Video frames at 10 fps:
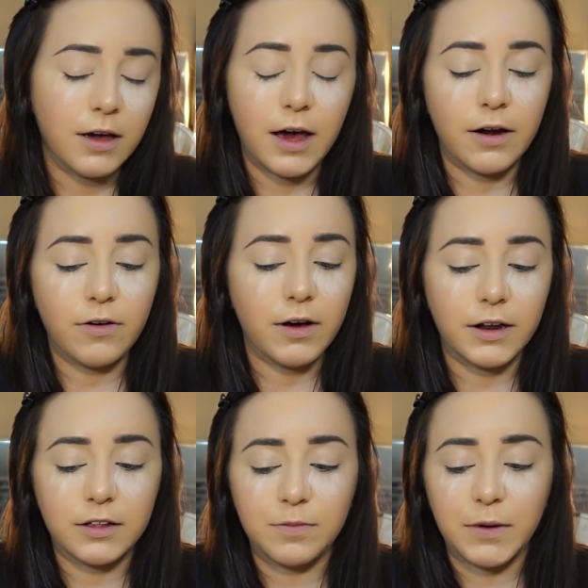I don't know how to
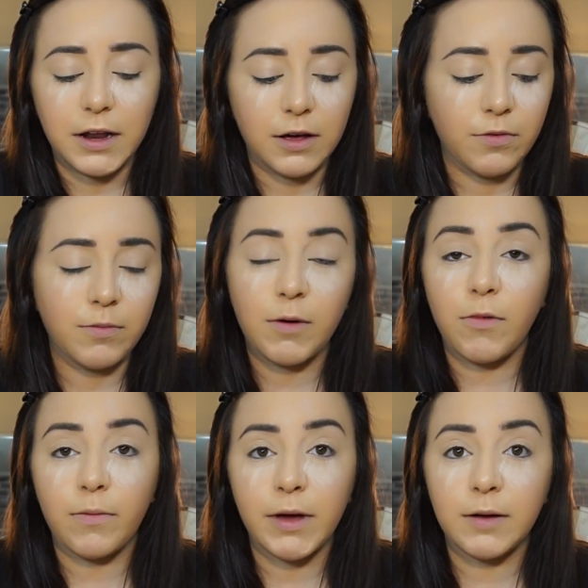explain it. When my
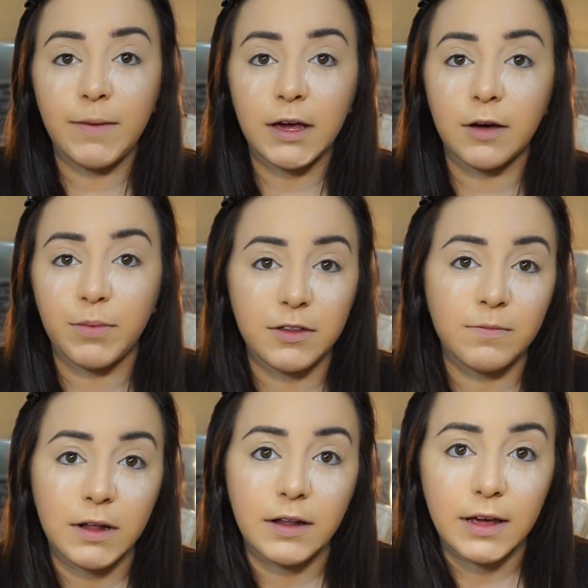mom had makeup, it
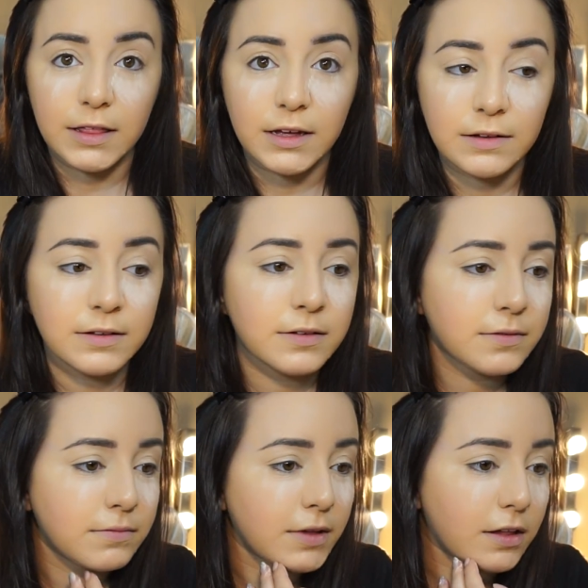smelled like this.
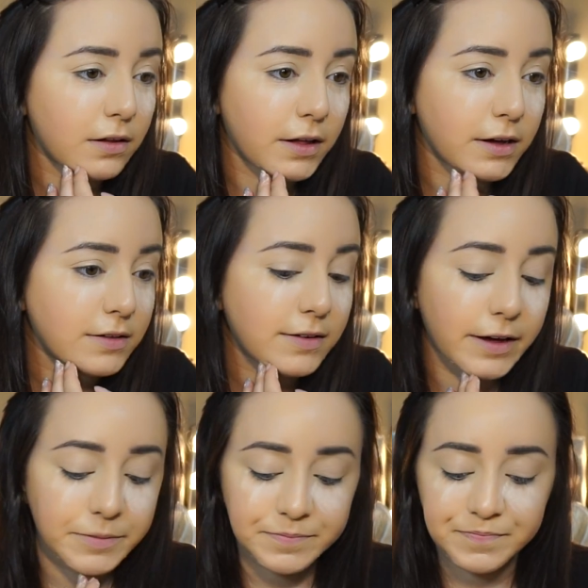That's all I can say.